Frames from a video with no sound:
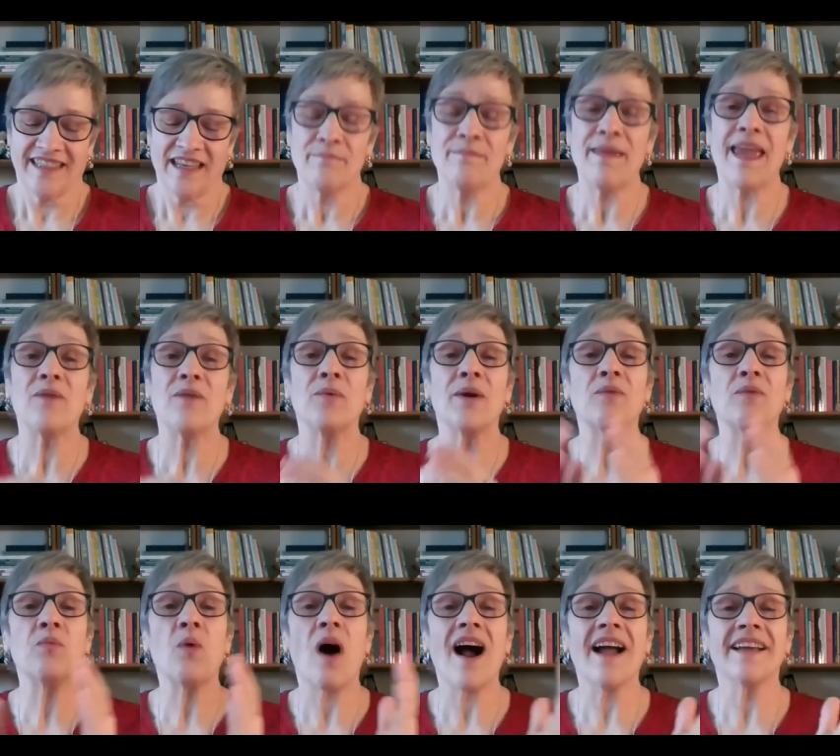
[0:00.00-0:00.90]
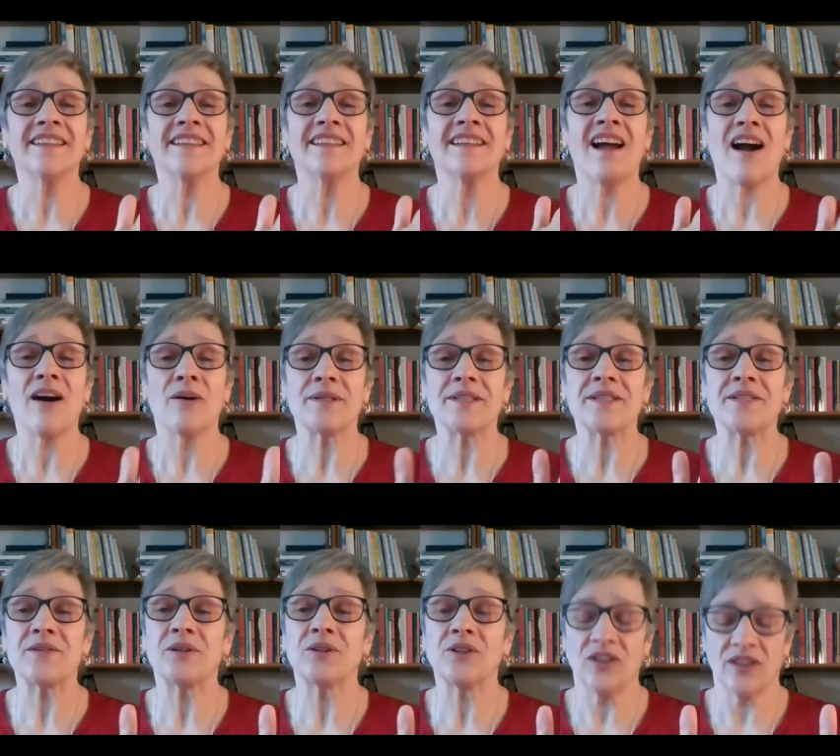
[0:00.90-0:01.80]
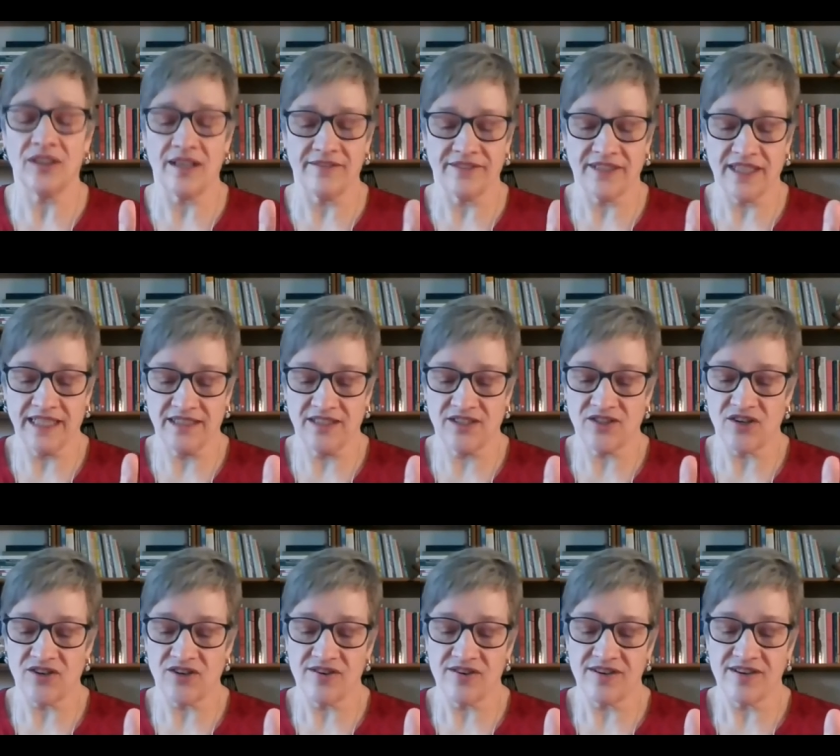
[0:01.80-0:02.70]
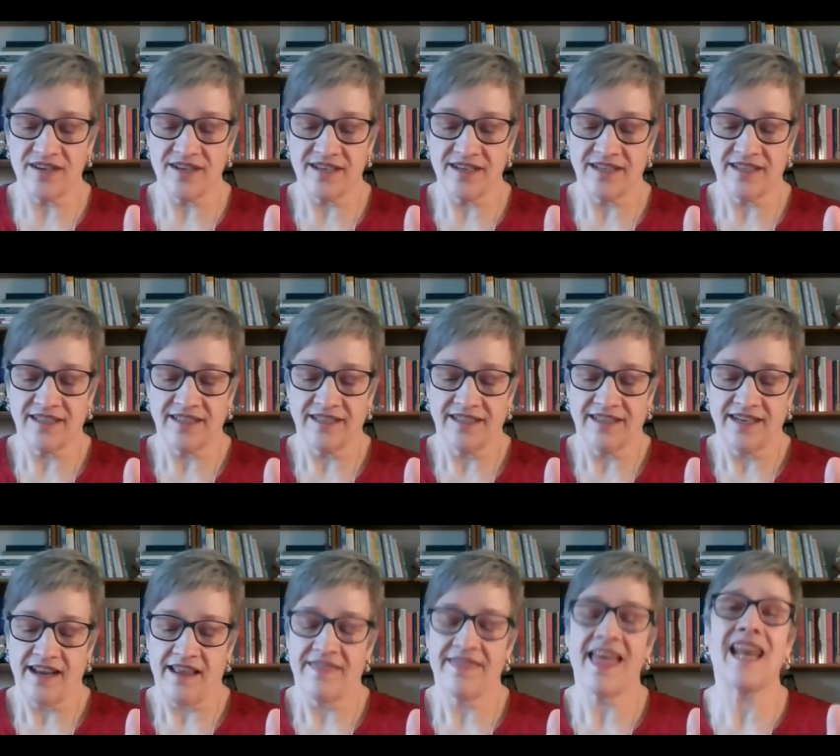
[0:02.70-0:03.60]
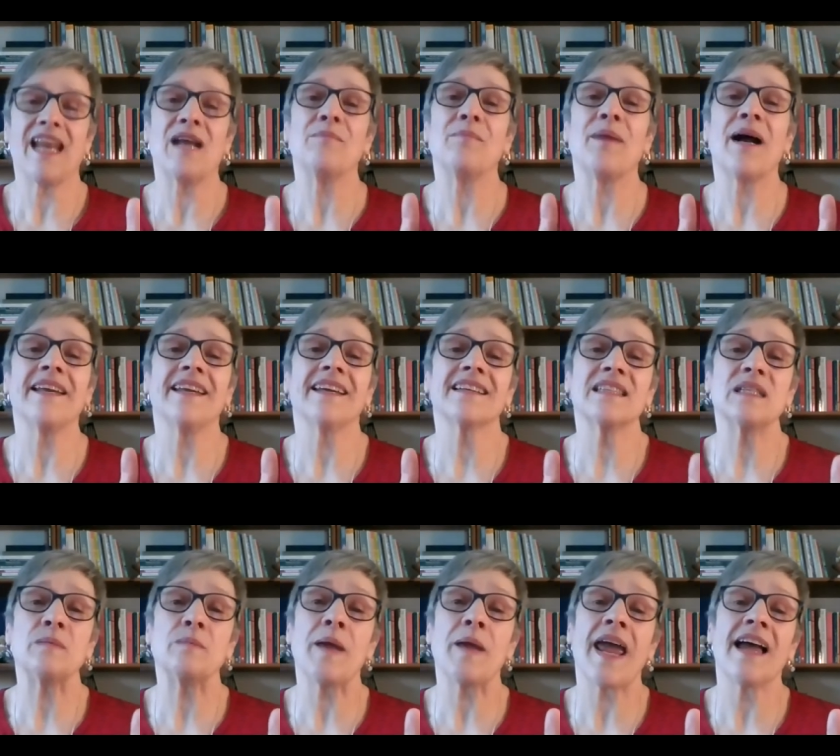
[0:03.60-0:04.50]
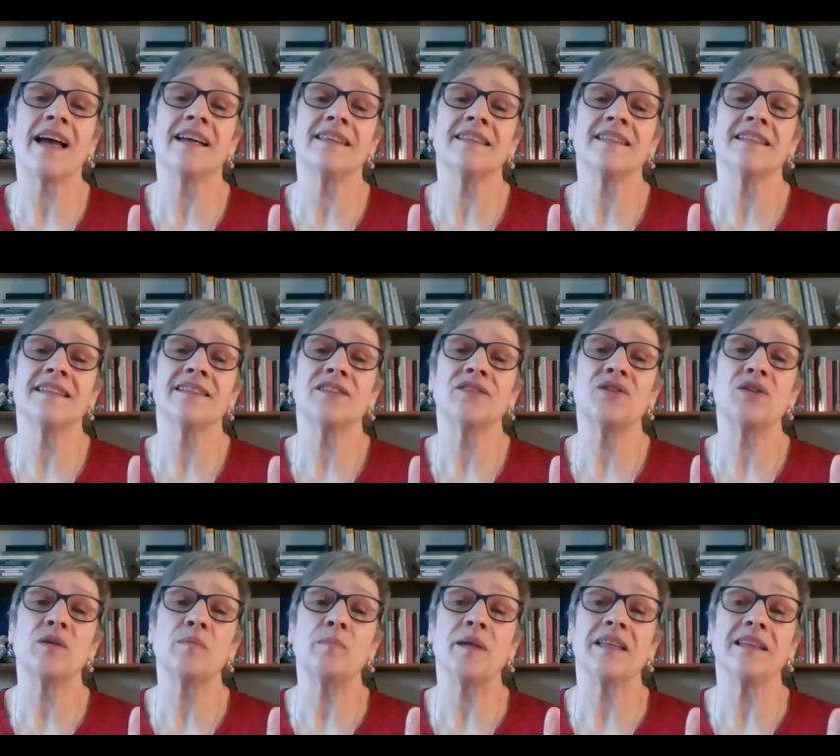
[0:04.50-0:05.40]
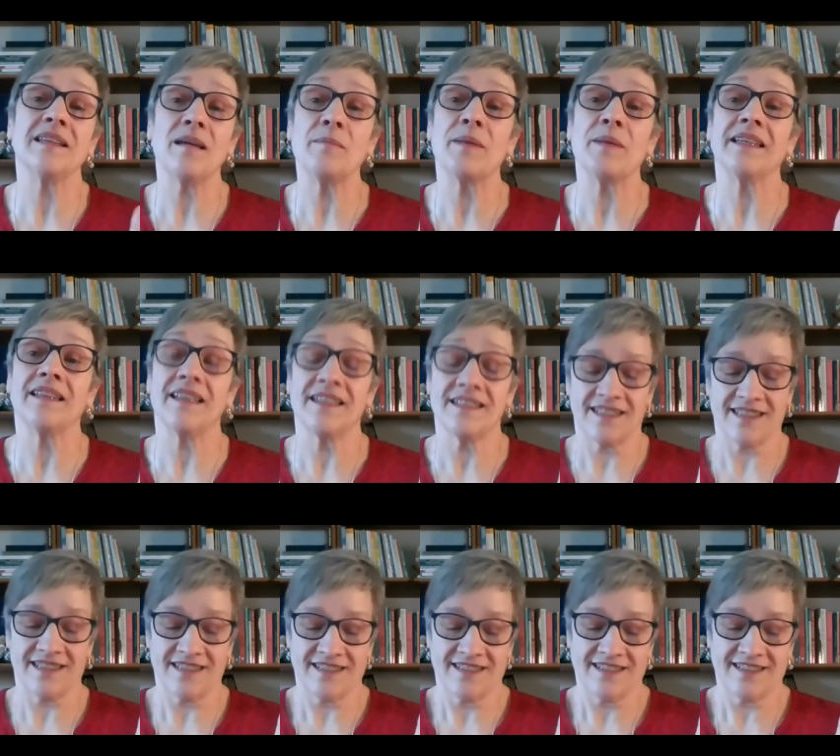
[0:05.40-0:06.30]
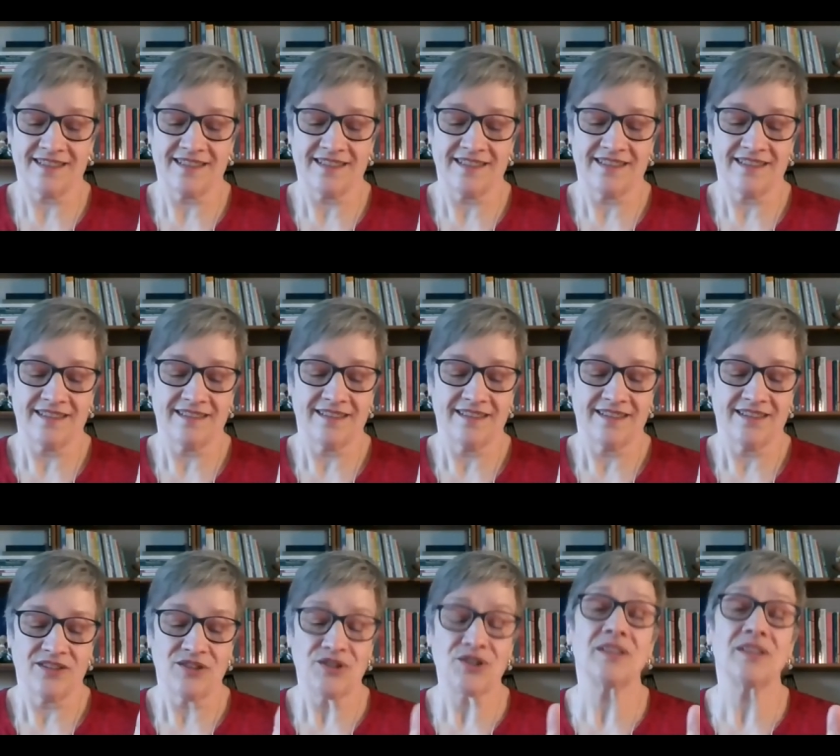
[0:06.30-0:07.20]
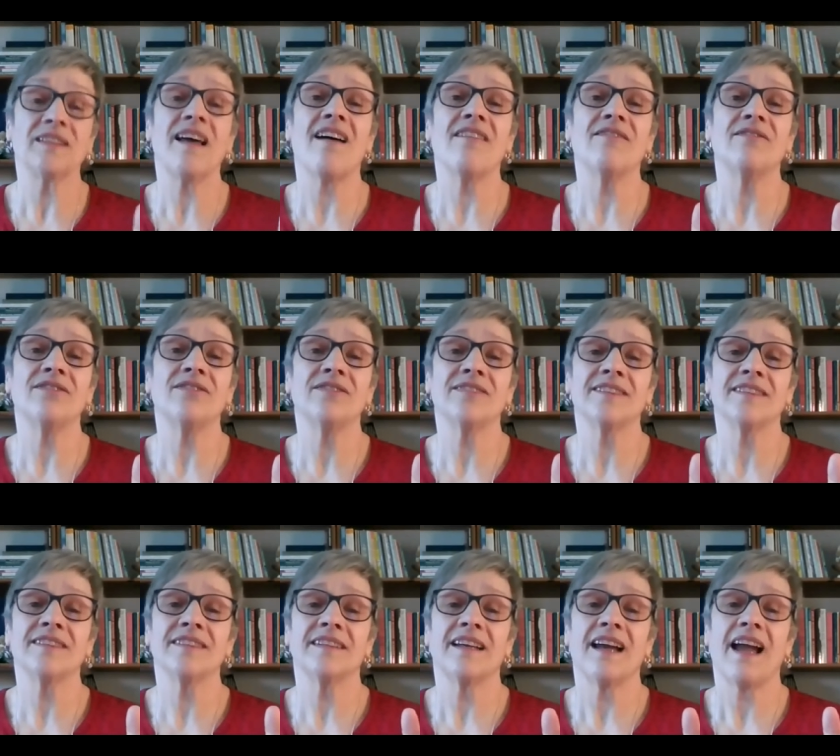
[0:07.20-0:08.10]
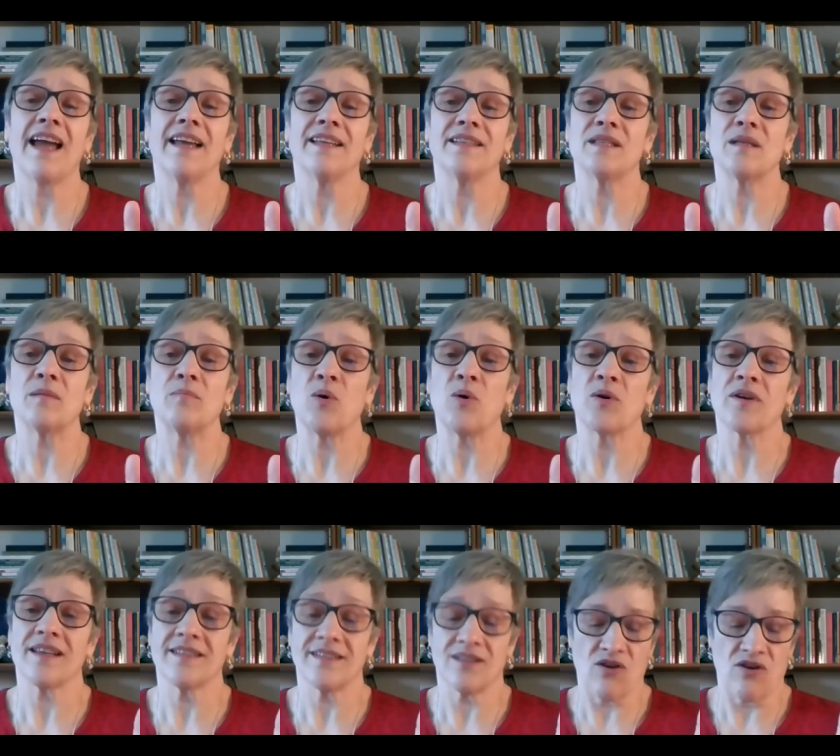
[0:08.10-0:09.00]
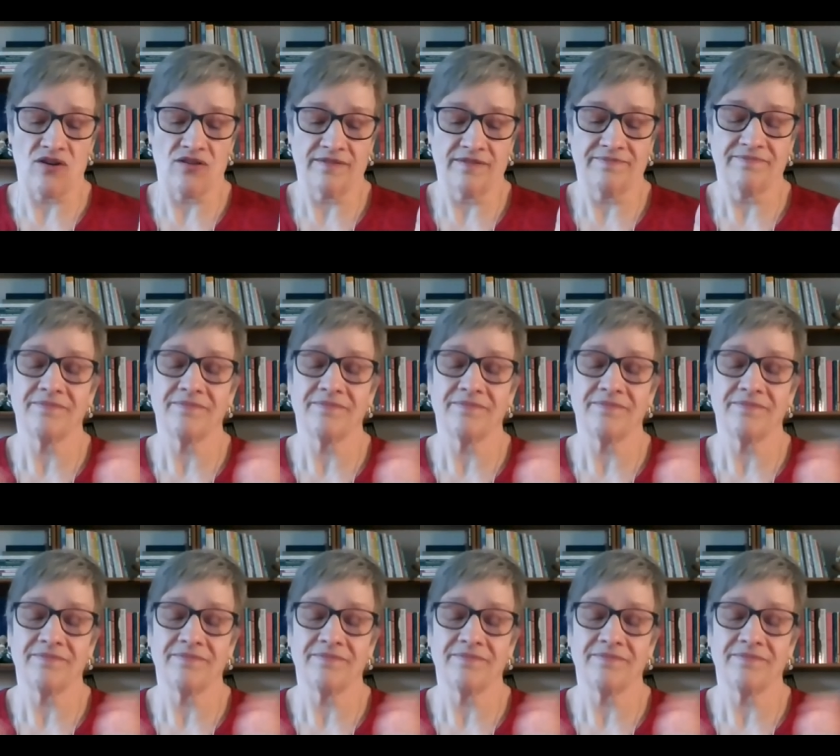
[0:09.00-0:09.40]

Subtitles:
May we widen our circle of concern that it might expand to be limitless, to love and support us all.